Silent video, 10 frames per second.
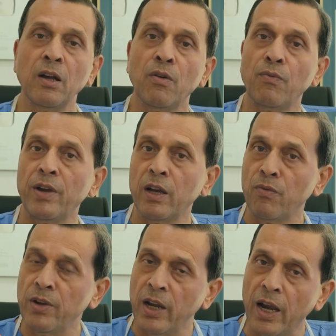where
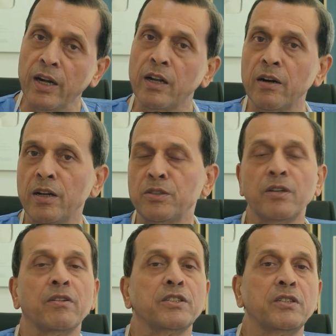we encourage the
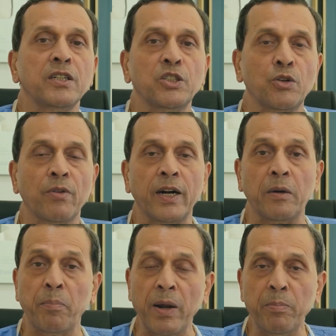residents to write
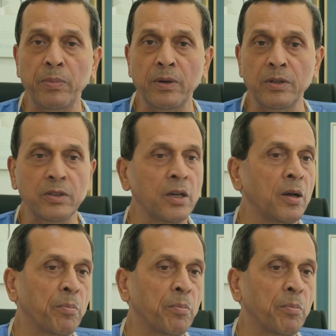papers,